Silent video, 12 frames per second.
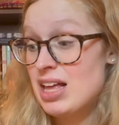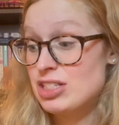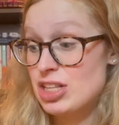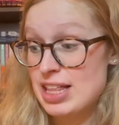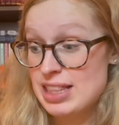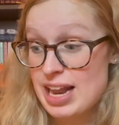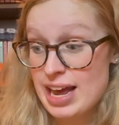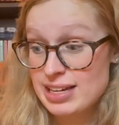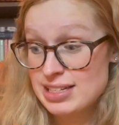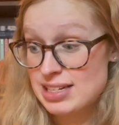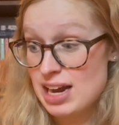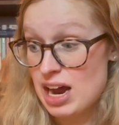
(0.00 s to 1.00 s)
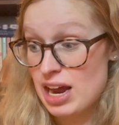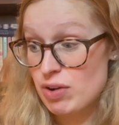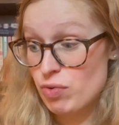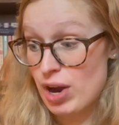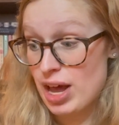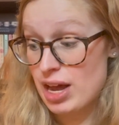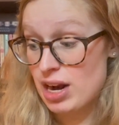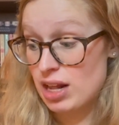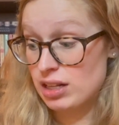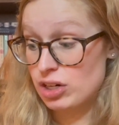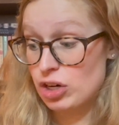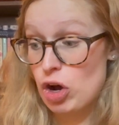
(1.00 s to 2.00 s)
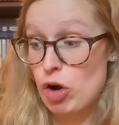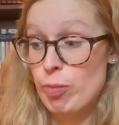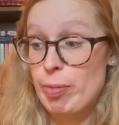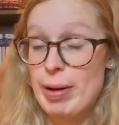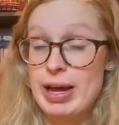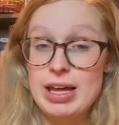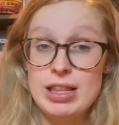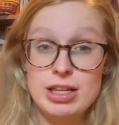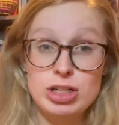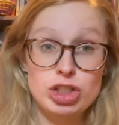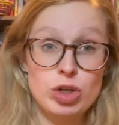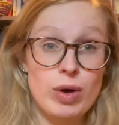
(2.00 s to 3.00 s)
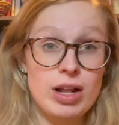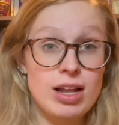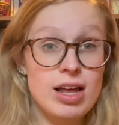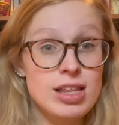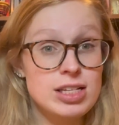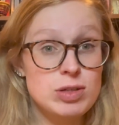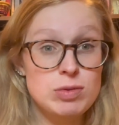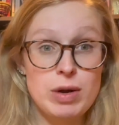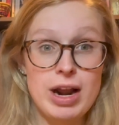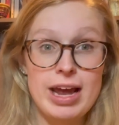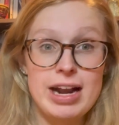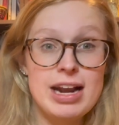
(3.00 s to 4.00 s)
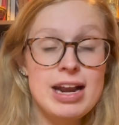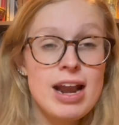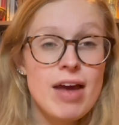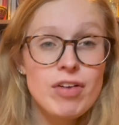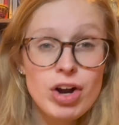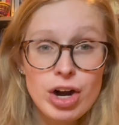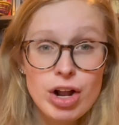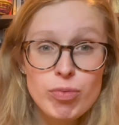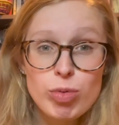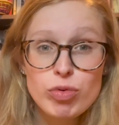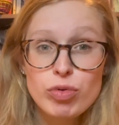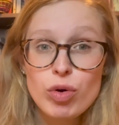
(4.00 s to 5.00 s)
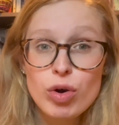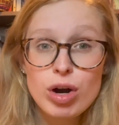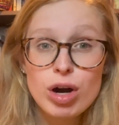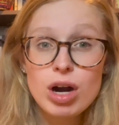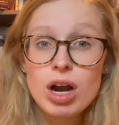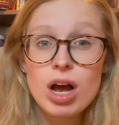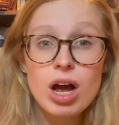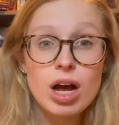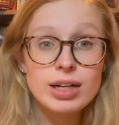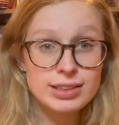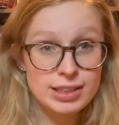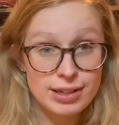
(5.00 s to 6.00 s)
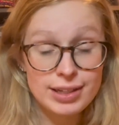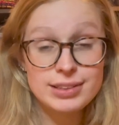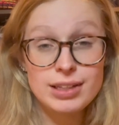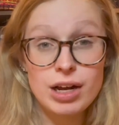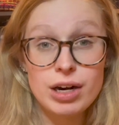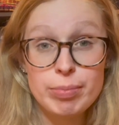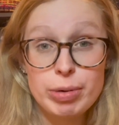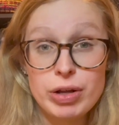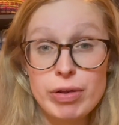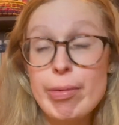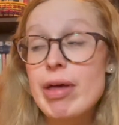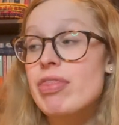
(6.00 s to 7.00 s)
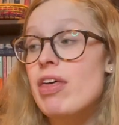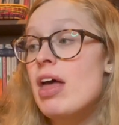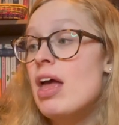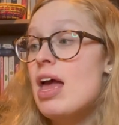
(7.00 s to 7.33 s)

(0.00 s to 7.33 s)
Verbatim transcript: So then next I read A Little Hope by Ethan Joella. This is one I had never heard of before until I saw it on Book of the Month.